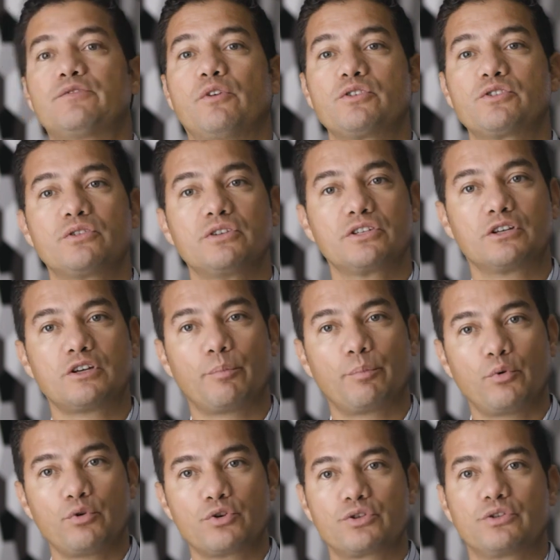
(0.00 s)
function is going to
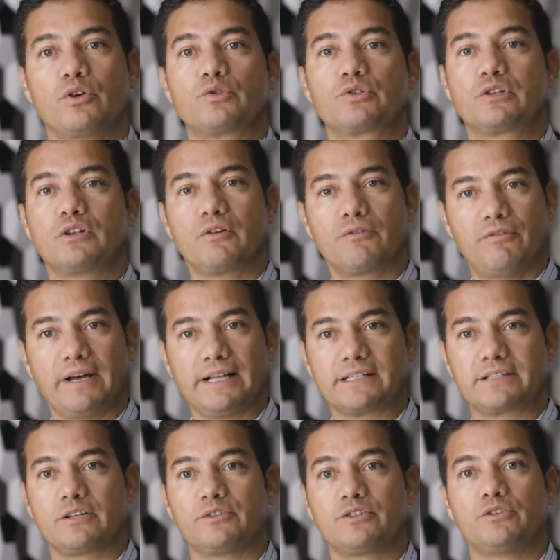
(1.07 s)
push those log
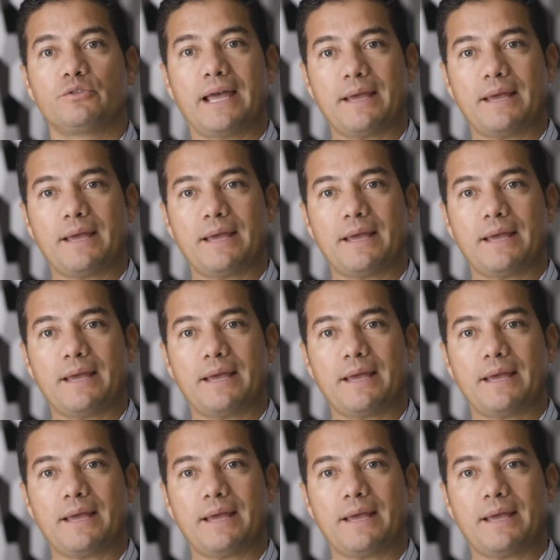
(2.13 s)
files onto